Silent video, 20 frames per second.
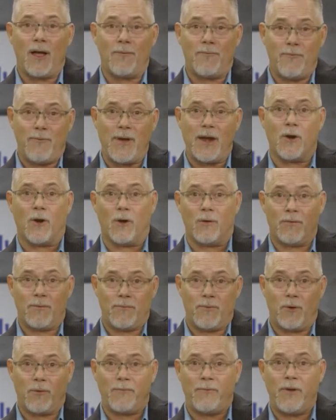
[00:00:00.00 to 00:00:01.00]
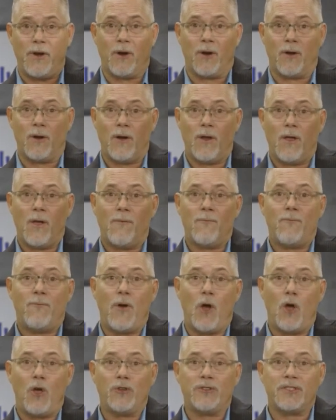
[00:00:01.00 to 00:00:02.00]
fear for fear,
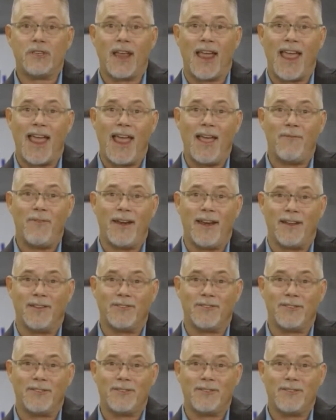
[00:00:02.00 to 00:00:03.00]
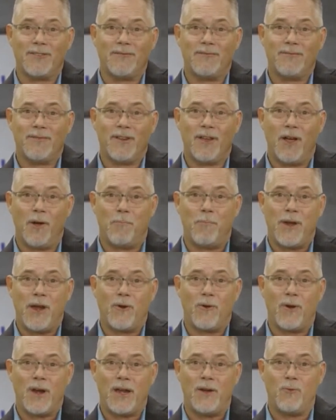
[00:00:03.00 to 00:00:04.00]
false evidence
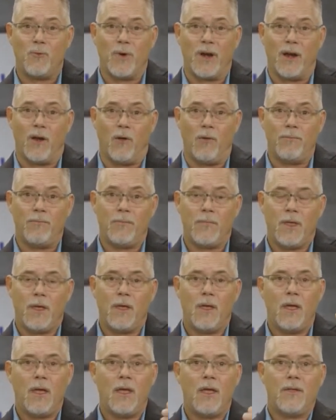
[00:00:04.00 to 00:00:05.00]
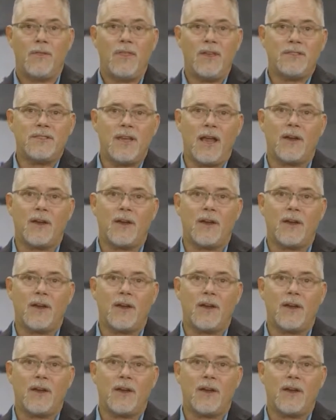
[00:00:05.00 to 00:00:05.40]
appearing real. This